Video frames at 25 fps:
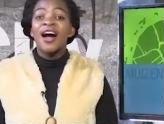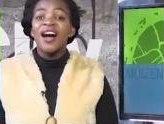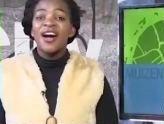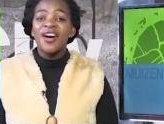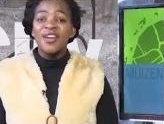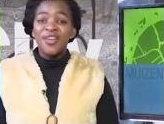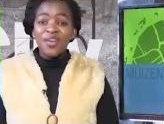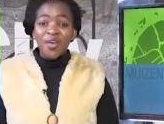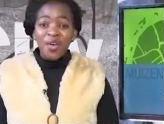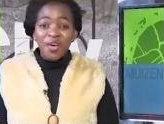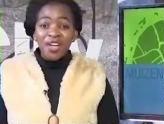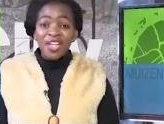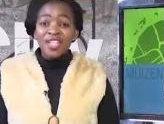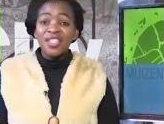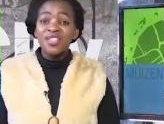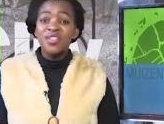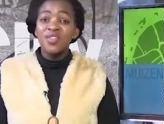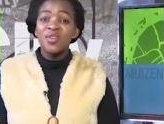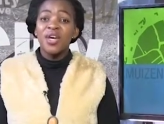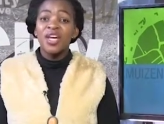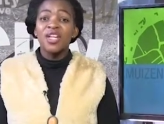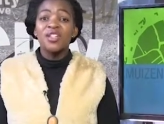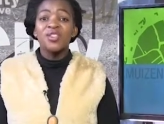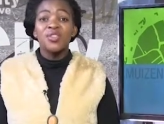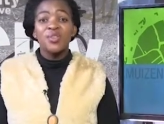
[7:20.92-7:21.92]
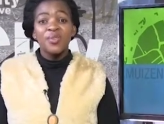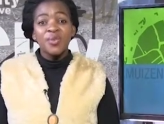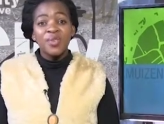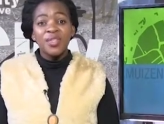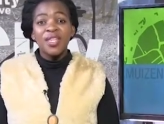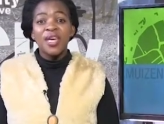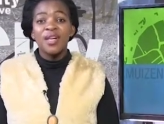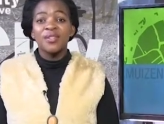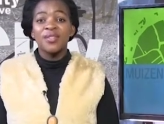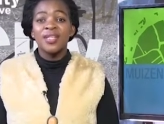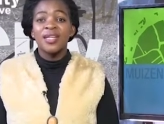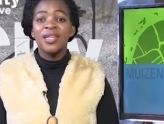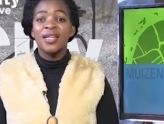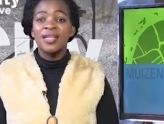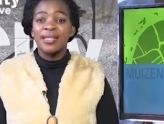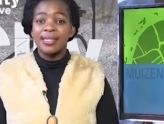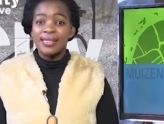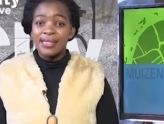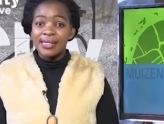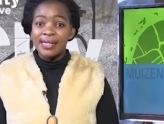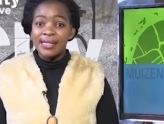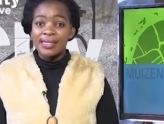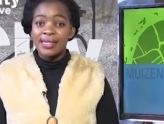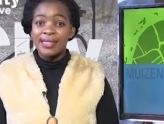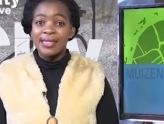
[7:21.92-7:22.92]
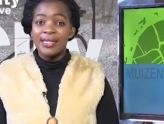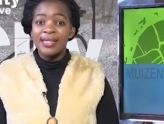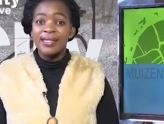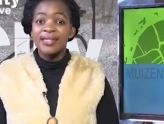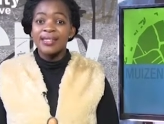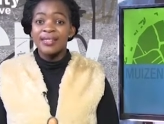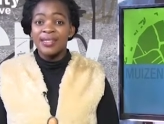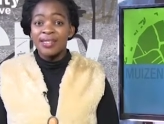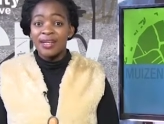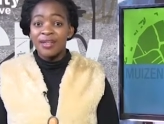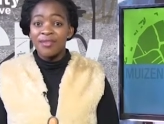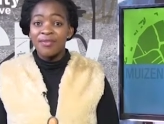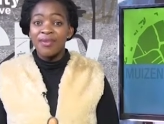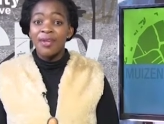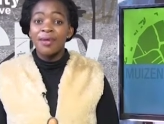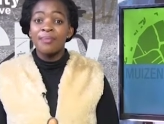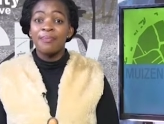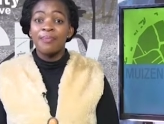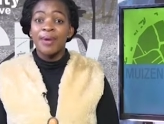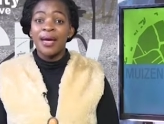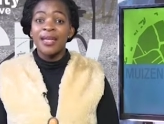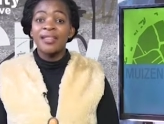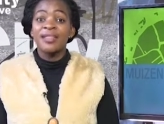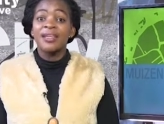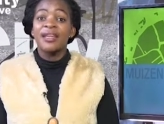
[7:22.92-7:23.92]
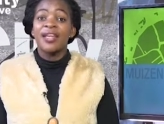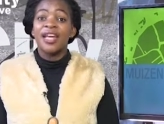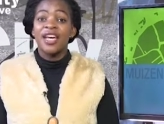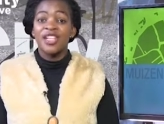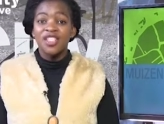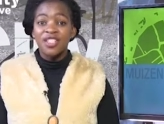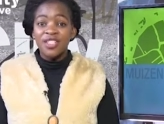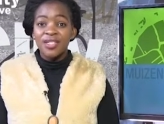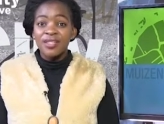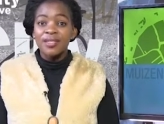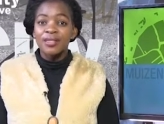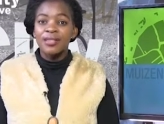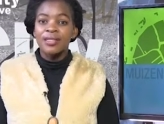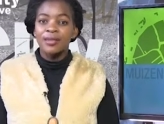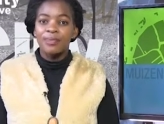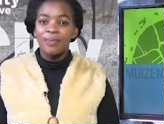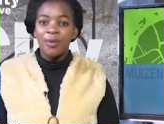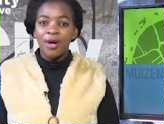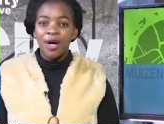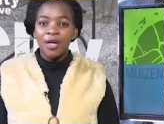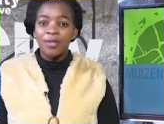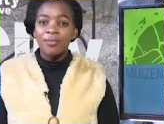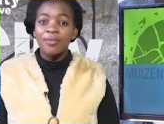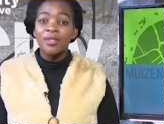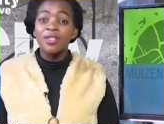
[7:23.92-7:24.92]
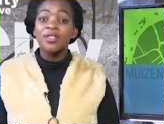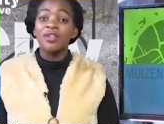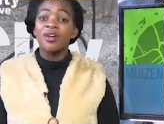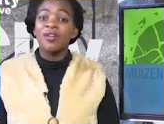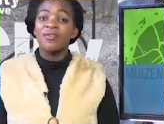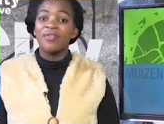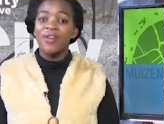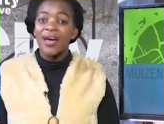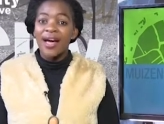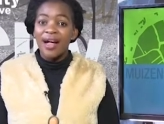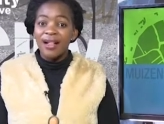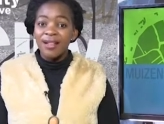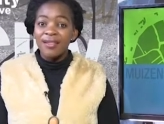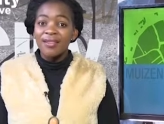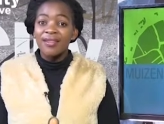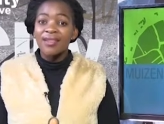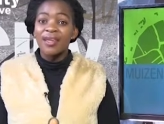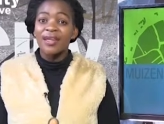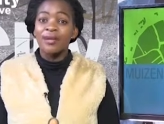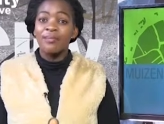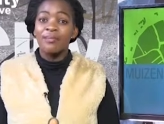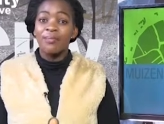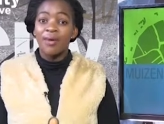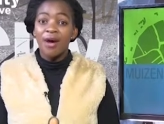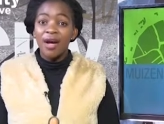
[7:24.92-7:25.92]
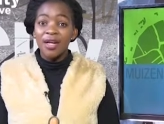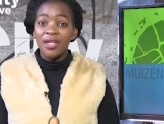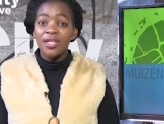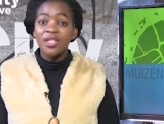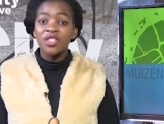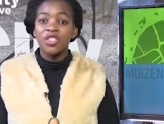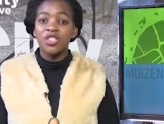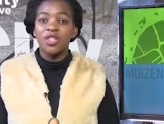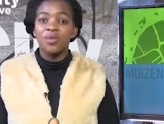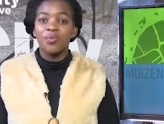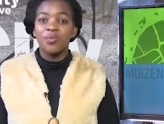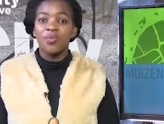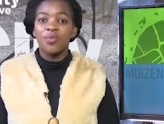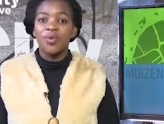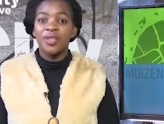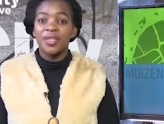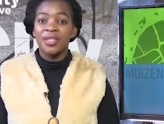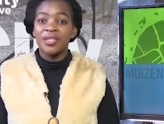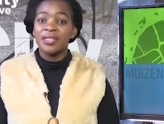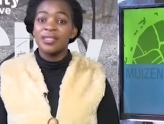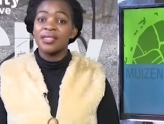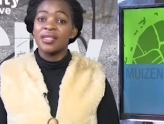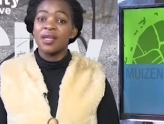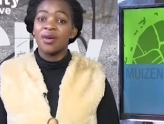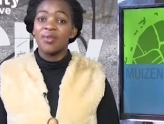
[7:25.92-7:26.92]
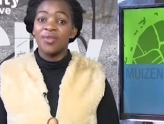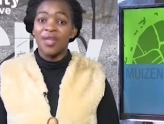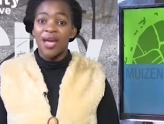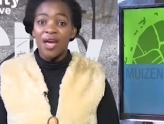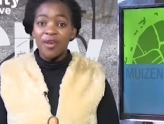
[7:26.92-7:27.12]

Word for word: According to a two thousand sixteen survey by the National Department of Health in partnership with the South